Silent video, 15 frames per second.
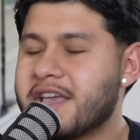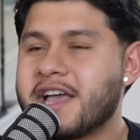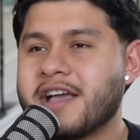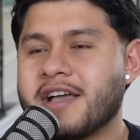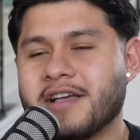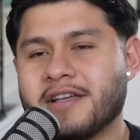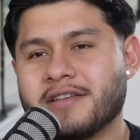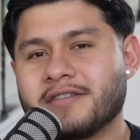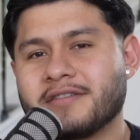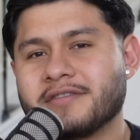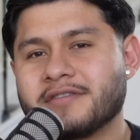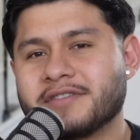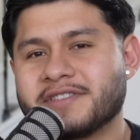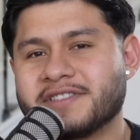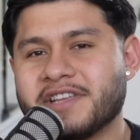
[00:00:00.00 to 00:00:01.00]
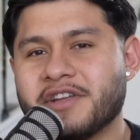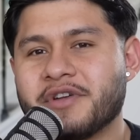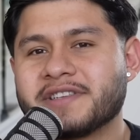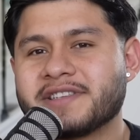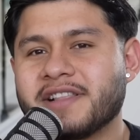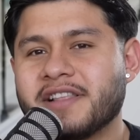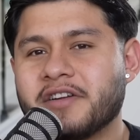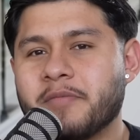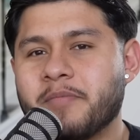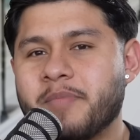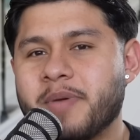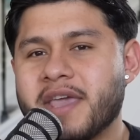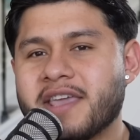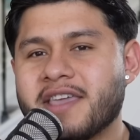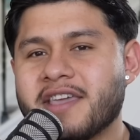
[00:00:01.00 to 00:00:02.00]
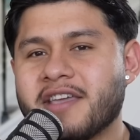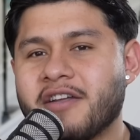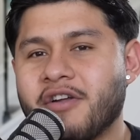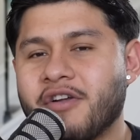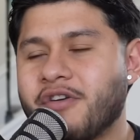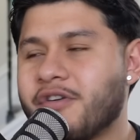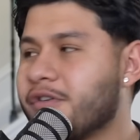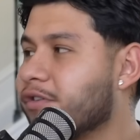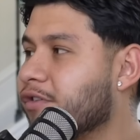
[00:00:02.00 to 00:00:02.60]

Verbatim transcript: Yeah. Not Siri's a between. little picky girl.